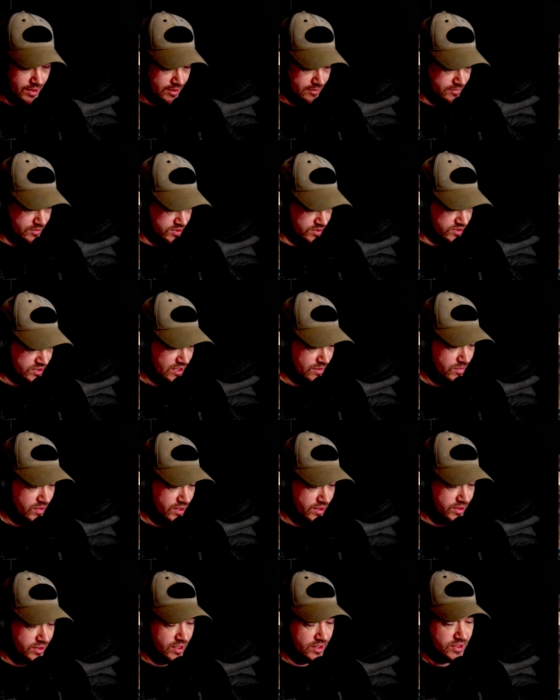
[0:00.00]
Um, so
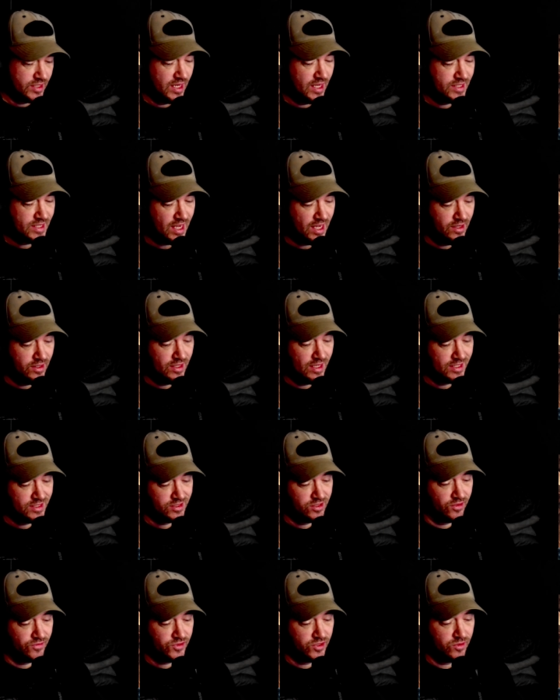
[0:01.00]
someone, so that's how,
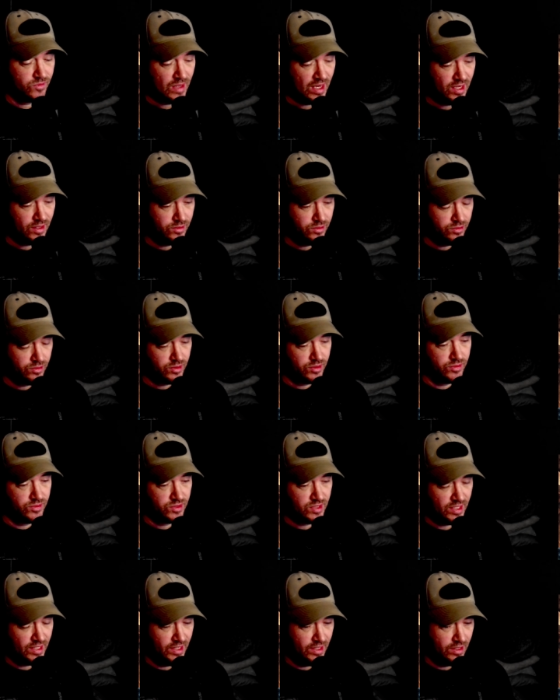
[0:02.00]
that's often how you
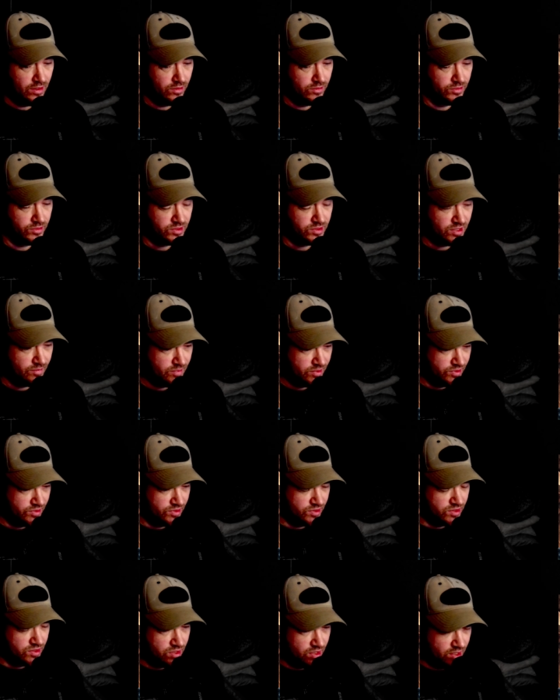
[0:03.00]
can tell
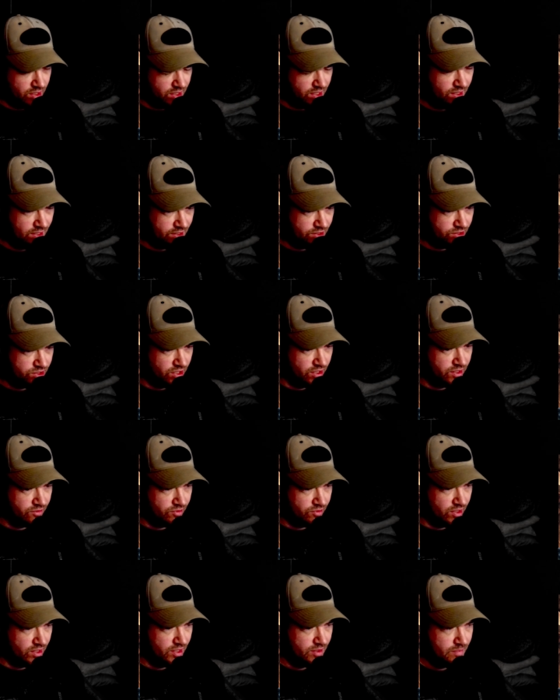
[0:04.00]
someone's uh, healing
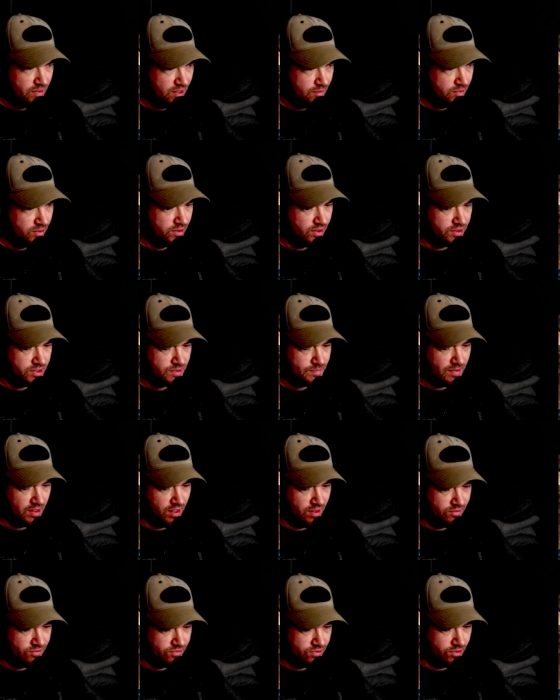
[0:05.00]
journey, really. People that are
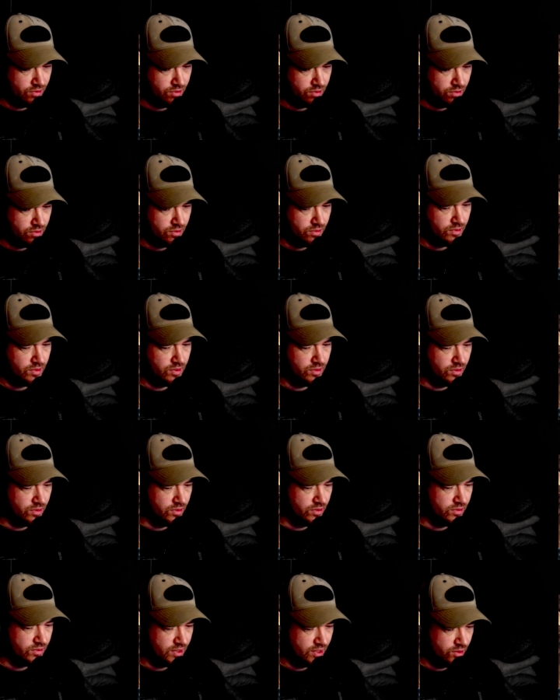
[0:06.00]
spiteful
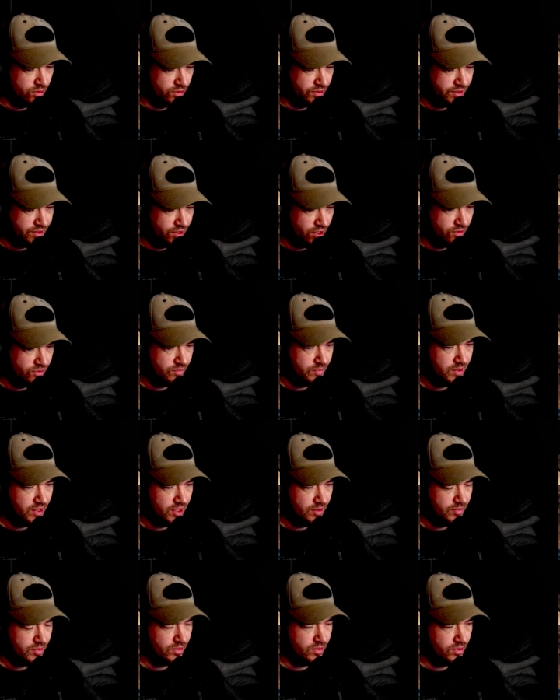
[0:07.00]
or they're lorded over
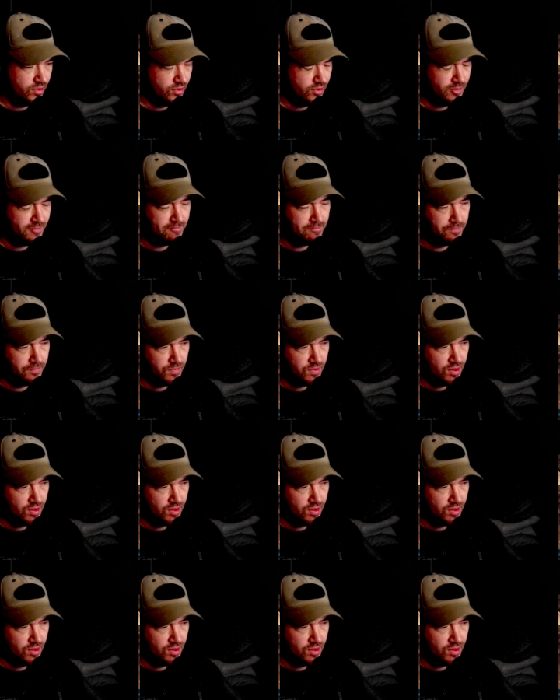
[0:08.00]
people,